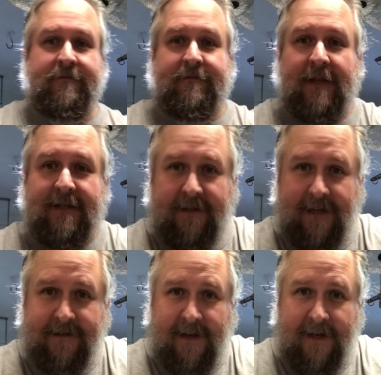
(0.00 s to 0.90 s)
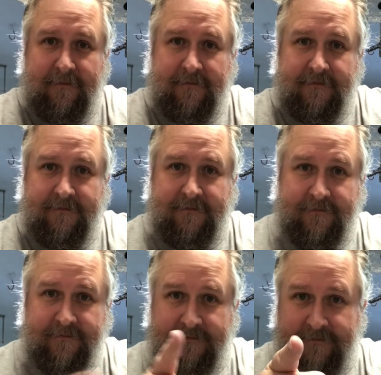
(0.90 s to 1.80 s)
Until next time.
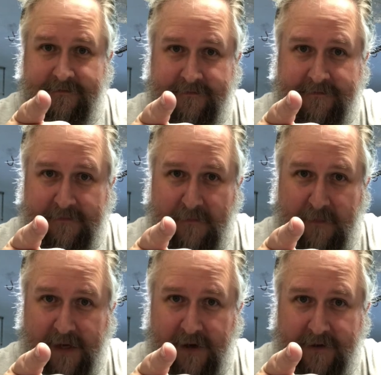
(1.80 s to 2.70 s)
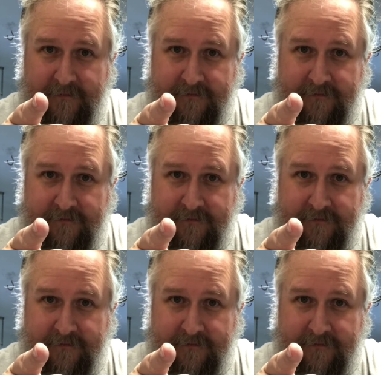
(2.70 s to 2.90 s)
Be good.